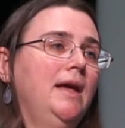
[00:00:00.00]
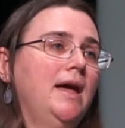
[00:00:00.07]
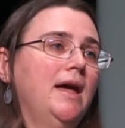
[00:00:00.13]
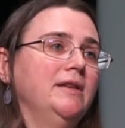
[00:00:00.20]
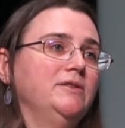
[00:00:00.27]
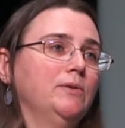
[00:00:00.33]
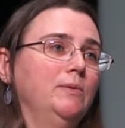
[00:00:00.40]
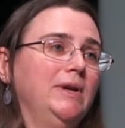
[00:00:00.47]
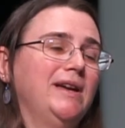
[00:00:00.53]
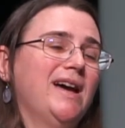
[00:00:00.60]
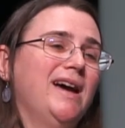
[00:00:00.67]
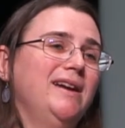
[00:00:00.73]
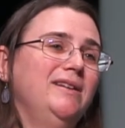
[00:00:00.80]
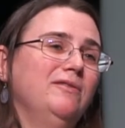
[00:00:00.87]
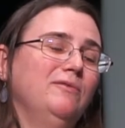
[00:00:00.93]
And so it
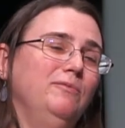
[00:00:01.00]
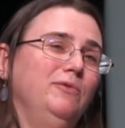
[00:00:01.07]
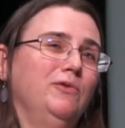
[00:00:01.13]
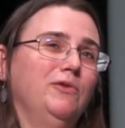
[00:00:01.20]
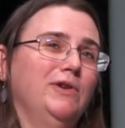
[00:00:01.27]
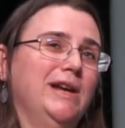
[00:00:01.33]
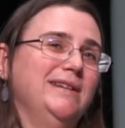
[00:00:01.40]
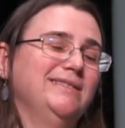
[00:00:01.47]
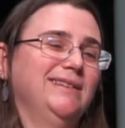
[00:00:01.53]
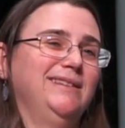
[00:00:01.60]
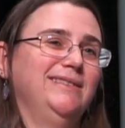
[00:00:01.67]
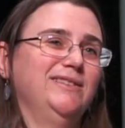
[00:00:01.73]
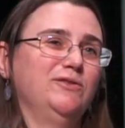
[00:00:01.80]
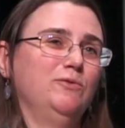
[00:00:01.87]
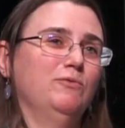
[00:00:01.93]
kind of creates
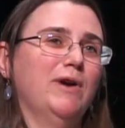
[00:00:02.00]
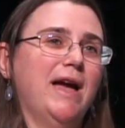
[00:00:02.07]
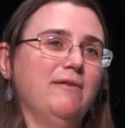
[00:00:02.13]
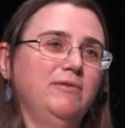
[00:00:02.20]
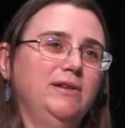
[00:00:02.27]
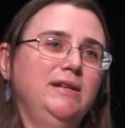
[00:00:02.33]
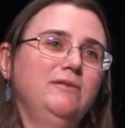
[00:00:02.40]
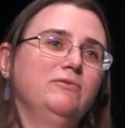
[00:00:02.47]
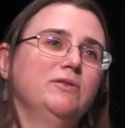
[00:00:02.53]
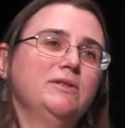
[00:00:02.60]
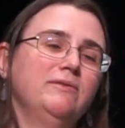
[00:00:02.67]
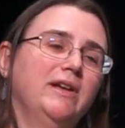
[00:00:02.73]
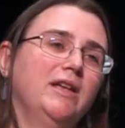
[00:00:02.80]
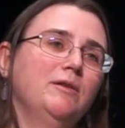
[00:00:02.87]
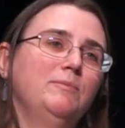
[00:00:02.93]
like this gravity for
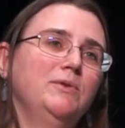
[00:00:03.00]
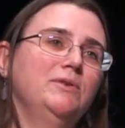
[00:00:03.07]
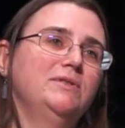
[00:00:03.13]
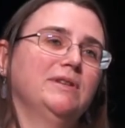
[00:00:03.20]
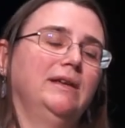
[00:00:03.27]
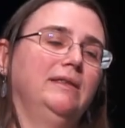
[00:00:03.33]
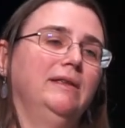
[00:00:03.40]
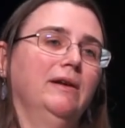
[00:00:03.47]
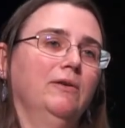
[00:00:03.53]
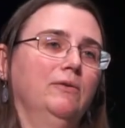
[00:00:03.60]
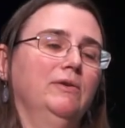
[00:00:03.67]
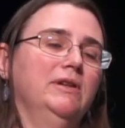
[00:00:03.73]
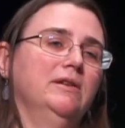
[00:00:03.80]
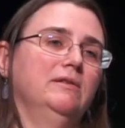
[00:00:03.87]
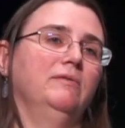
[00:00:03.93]
developers, like they're
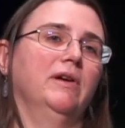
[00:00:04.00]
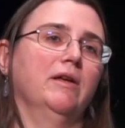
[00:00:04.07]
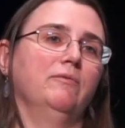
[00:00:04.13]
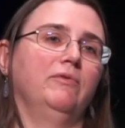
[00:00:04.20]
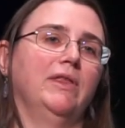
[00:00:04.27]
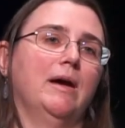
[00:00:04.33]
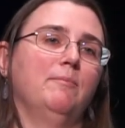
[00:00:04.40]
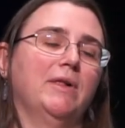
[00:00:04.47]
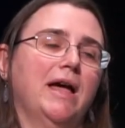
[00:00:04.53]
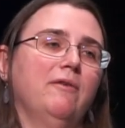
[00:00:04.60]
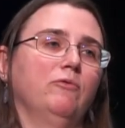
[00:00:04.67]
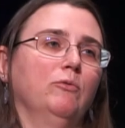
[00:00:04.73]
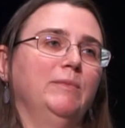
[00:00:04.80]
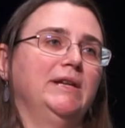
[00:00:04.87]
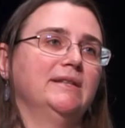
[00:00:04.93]
going to develop for that
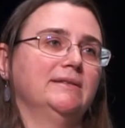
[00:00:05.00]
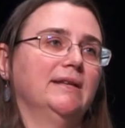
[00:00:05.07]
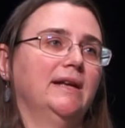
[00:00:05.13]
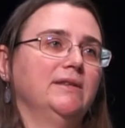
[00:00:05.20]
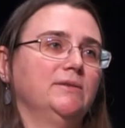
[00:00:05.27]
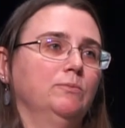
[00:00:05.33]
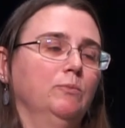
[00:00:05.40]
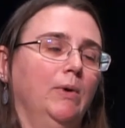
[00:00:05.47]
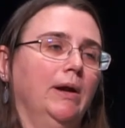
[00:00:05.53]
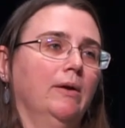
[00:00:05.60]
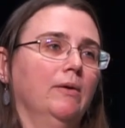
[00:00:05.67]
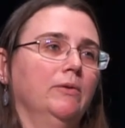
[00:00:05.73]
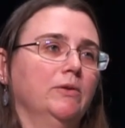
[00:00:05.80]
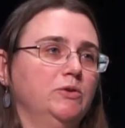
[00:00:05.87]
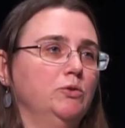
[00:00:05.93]
platform because that's
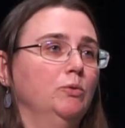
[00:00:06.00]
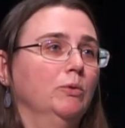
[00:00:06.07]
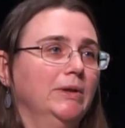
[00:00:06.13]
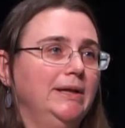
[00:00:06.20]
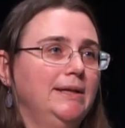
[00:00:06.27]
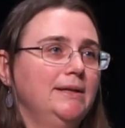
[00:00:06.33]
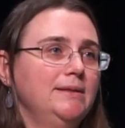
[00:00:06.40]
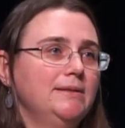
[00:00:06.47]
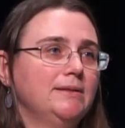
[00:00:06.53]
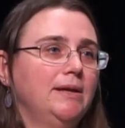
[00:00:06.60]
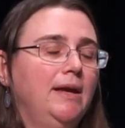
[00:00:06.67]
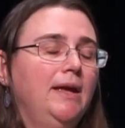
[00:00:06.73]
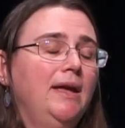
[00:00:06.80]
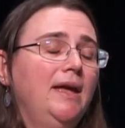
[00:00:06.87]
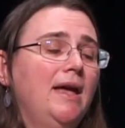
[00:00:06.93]
where the tooling is.
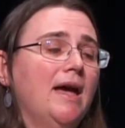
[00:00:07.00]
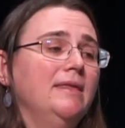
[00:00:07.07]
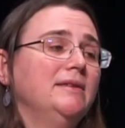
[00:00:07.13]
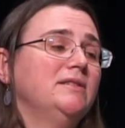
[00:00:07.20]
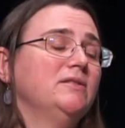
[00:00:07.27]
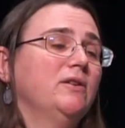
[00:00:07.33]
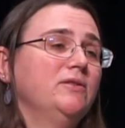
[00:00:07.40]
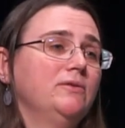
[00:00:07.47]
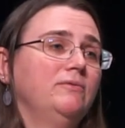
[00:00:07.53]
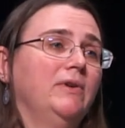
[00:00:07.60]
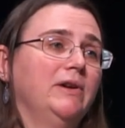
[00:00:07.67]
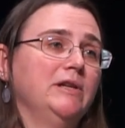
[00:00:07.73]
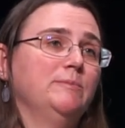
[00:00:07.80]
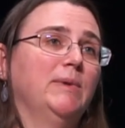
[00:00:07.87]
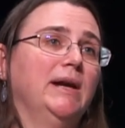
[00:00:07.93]
And this is also
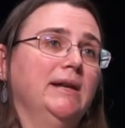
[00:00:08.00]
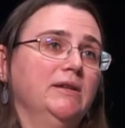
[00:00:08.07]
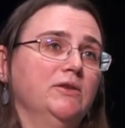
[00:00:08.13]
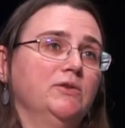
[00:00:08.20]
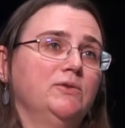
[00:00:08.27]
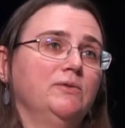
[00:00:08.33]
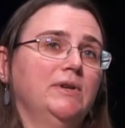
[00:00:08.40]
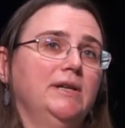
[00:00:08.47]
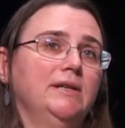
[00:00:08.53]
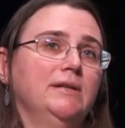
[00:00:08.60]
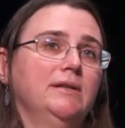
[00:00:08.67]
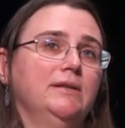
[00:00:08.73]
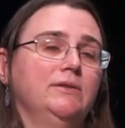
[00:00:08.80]
varies by industry.